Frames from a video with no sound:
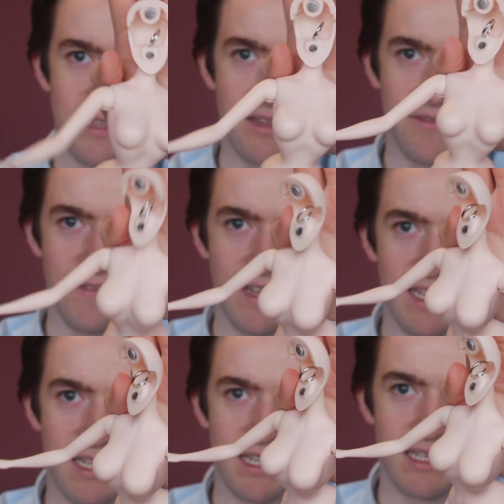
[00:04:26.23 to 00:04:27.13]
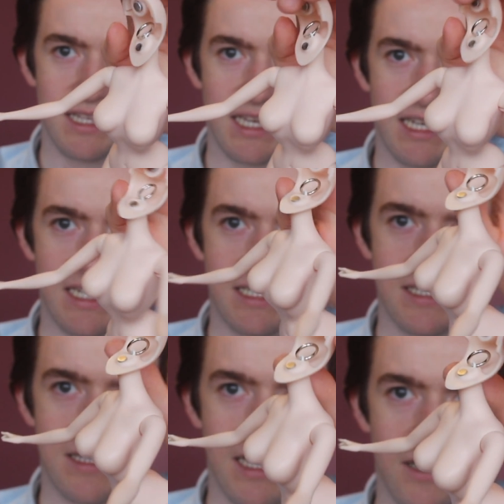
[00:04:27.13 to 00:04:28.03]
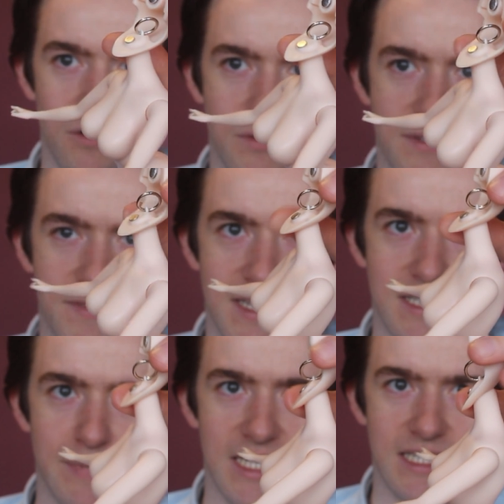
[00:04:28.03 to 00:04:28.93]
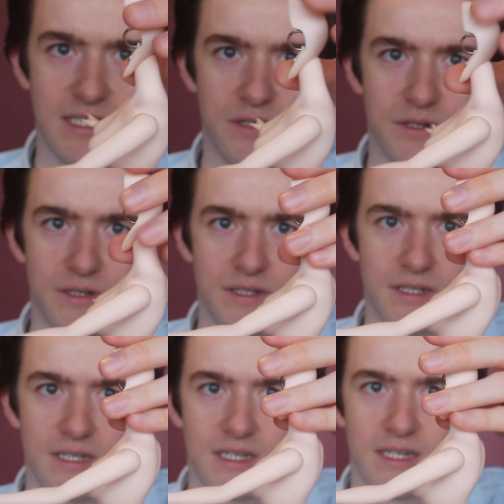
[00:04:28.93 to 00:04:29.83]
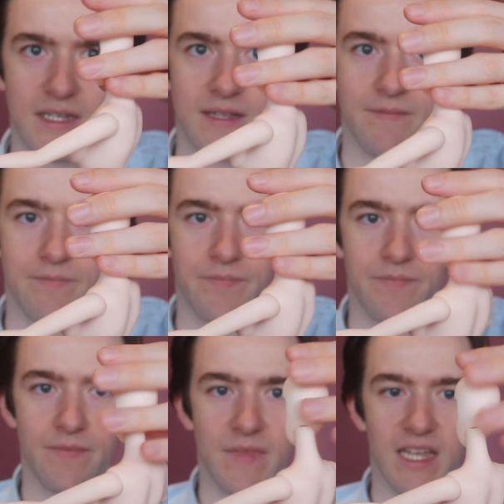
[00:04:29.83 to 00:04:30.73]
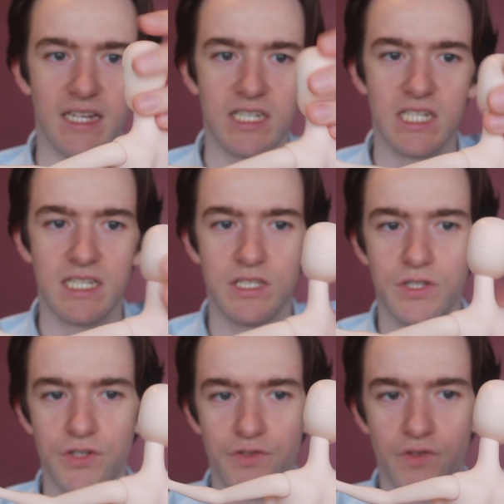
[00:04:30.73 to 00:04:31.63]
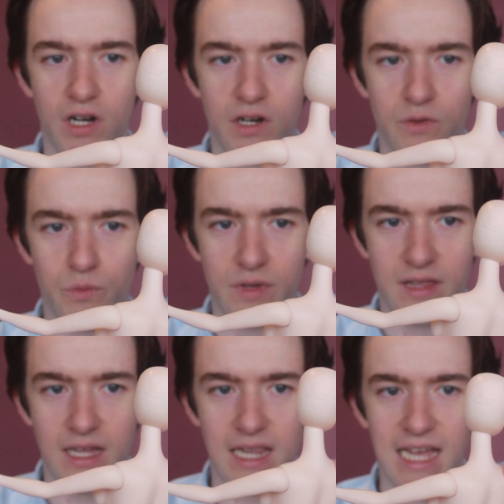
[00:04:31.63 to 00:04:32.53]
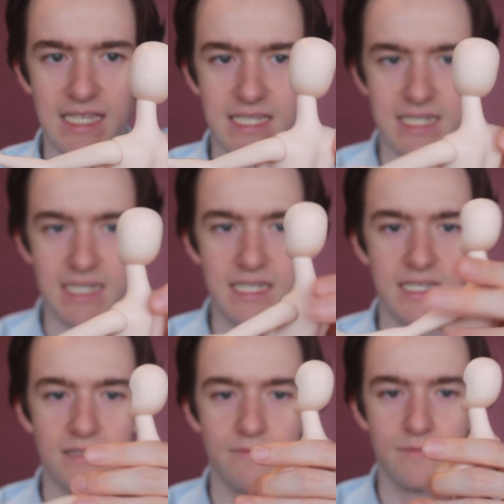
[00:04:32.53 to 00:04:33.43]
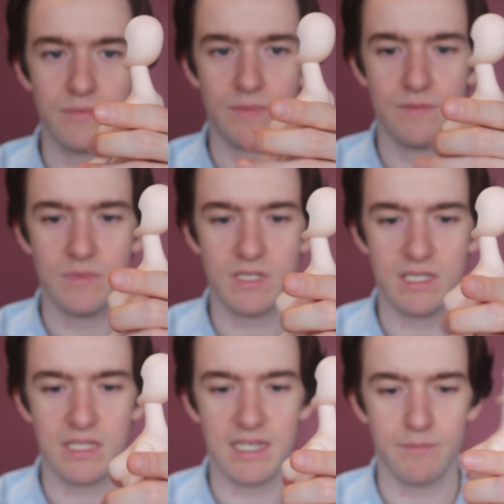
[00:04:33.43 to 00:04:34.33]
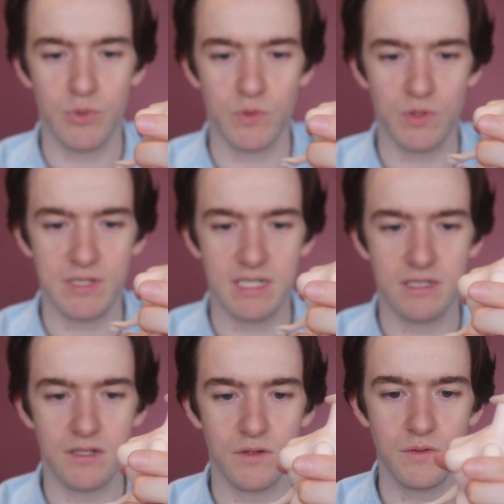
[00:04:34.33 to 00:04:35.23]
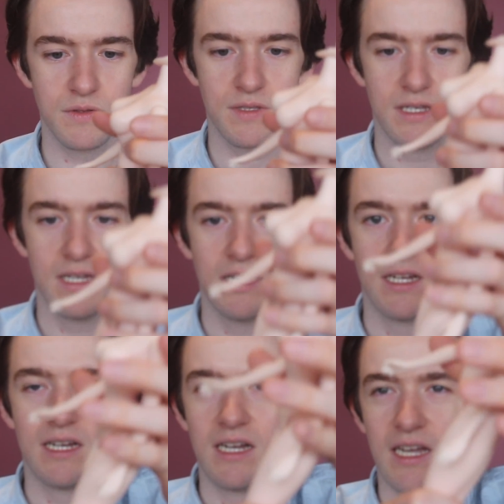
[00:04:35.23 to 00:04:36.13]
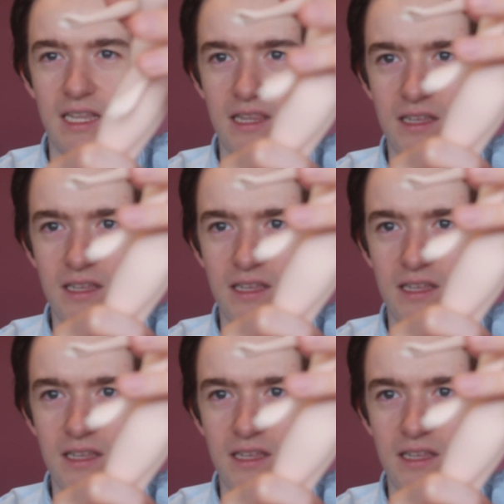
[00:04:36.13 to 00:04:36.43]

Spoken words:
the head that hold the face plates on, and she is strung with elastic, just like ball jointed dolls. I'm